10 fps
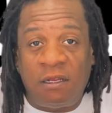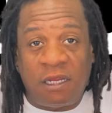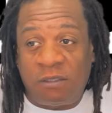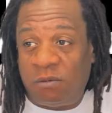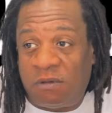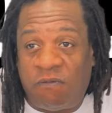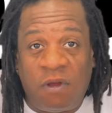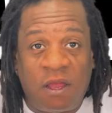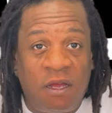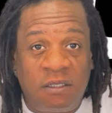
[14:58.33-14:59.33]
that's what the
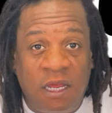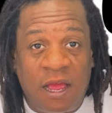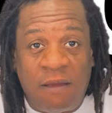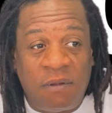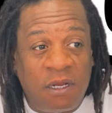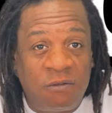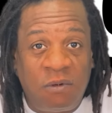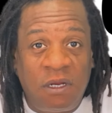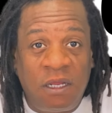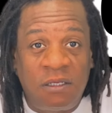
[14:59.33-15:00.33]
fuck y'all say happened, that's what
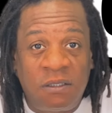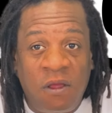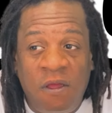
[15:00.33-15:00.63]
it is.